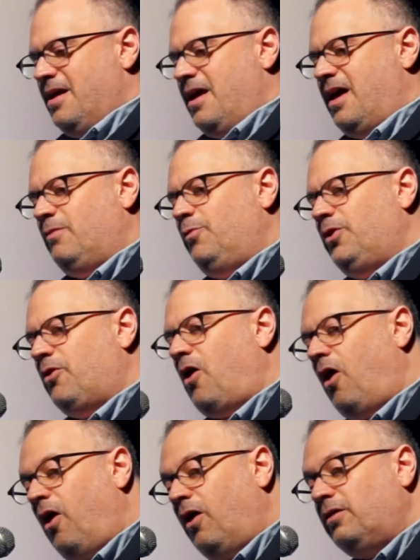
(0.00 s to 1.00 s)
And we are
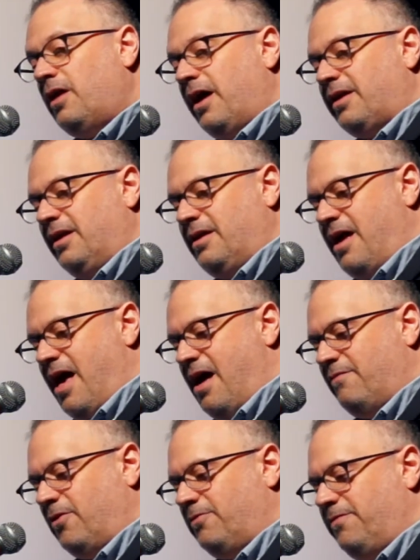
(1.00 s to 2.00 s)
all lucky to
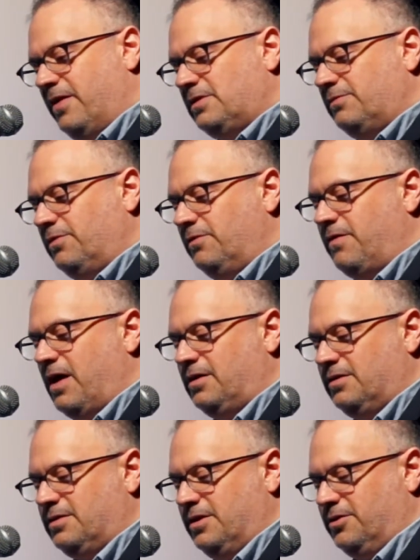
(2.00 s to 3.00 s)
have our festival
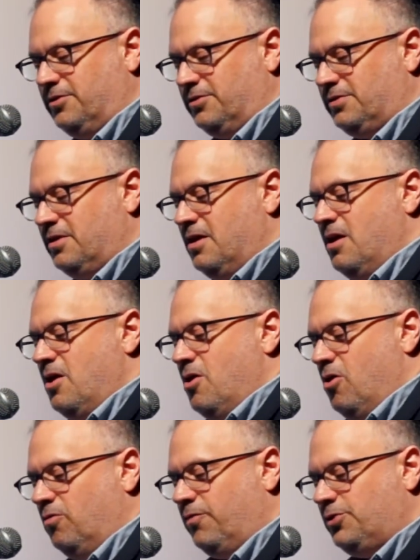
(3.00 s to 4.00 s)
volunteers,
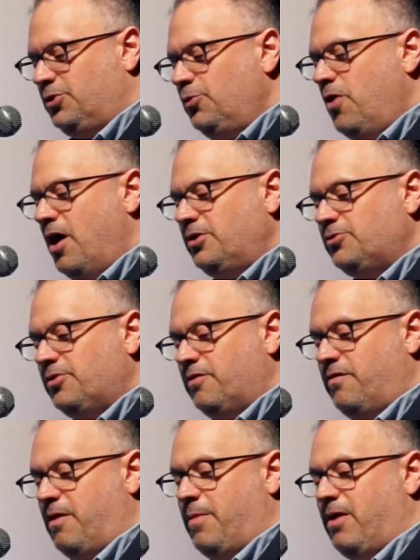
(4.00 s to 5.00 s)
over 200
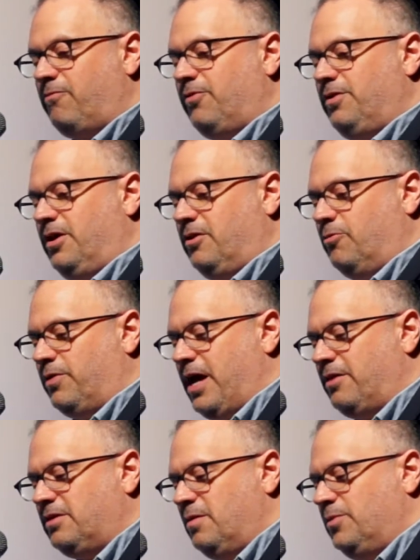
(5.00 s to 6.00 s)
of them every year.
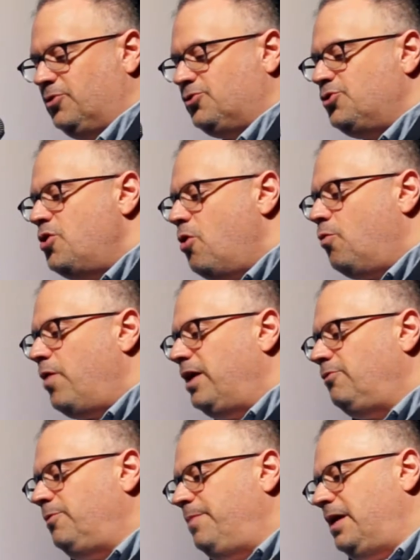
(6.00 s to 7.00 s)
Without them, there's no way
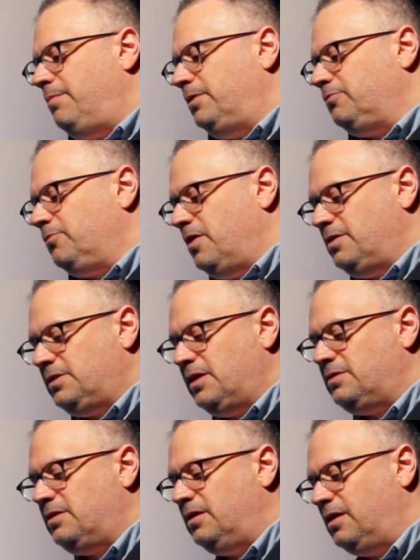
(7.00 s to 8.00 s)
we'd be able to run
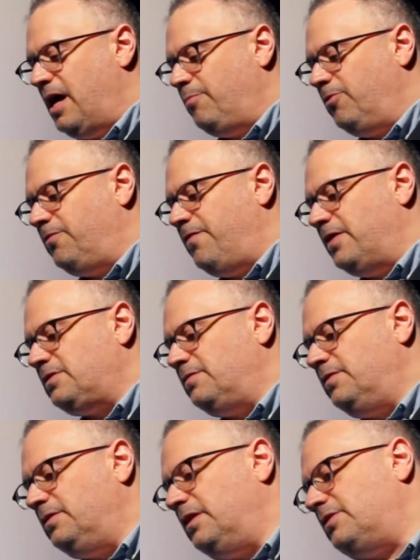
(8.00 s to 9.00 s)
such an elaborate
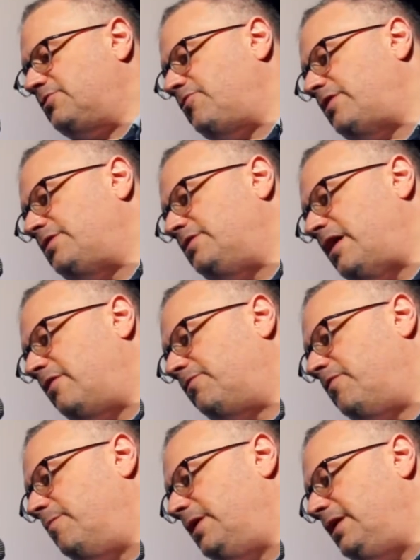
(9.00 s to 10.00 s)
festival that stretches out
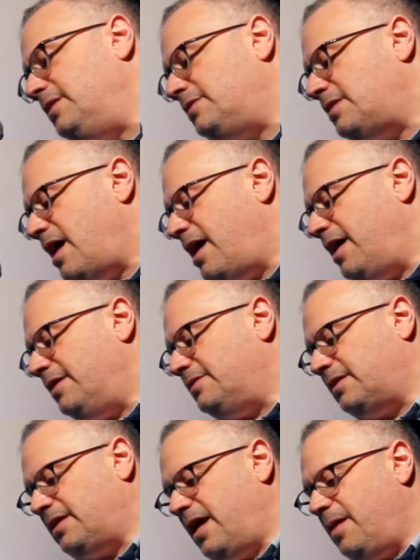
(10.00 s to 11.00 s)
from the east side to
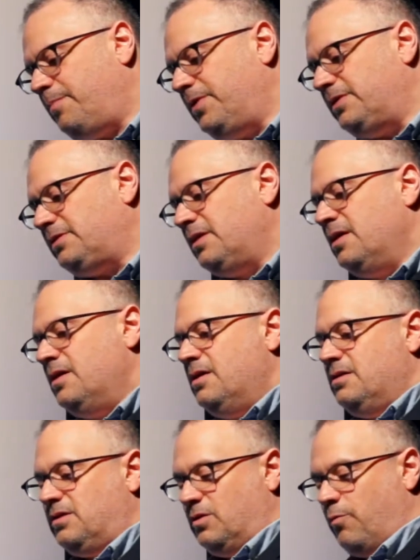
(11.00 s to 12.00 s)
campus
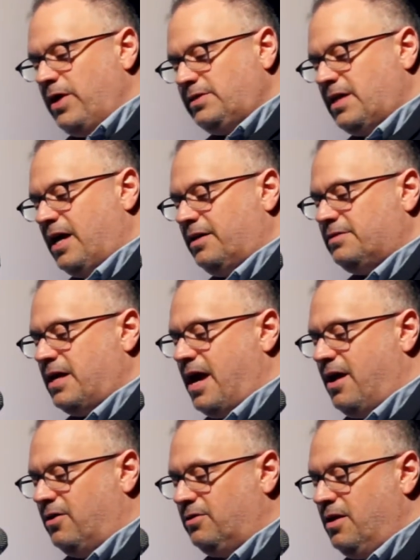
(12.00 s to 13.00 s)
to the west side of
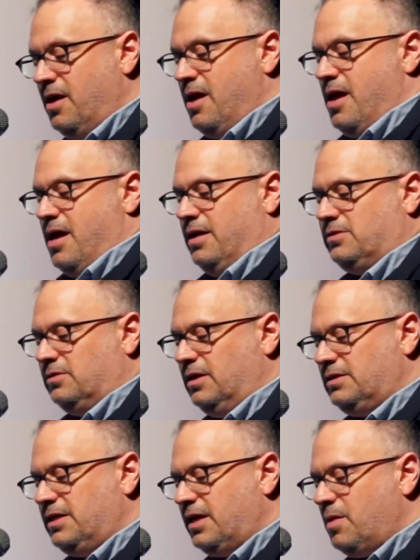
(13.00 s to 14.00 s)
town. And so
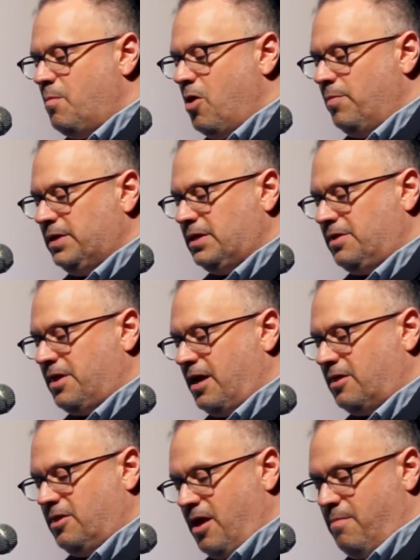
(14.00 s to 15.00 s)
let's take a moment to
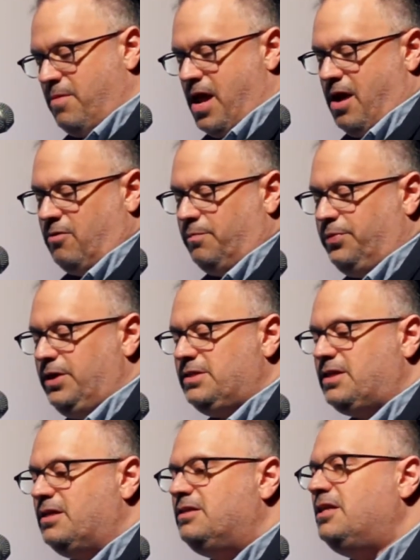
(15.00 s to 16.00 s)
thank them now, and please
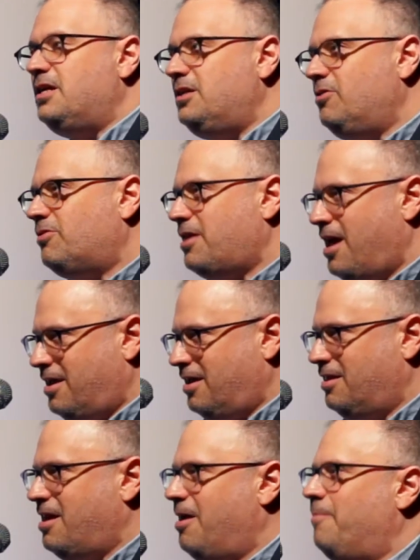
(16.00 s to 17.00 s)
continue
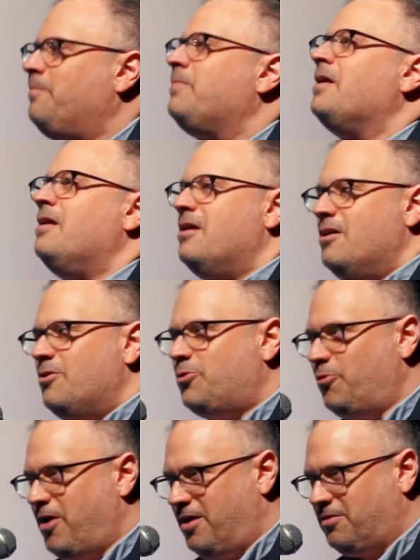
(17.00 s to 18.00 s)
thanking them
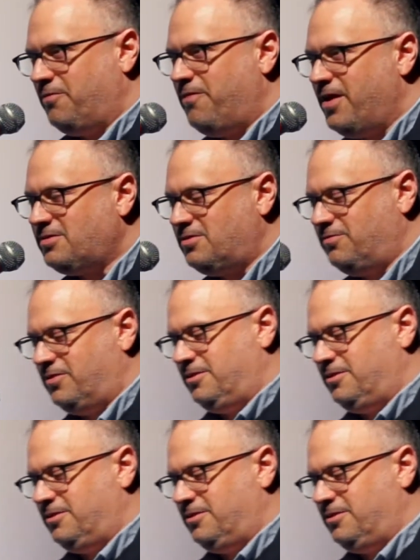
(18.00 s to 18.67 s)
throughout the festival.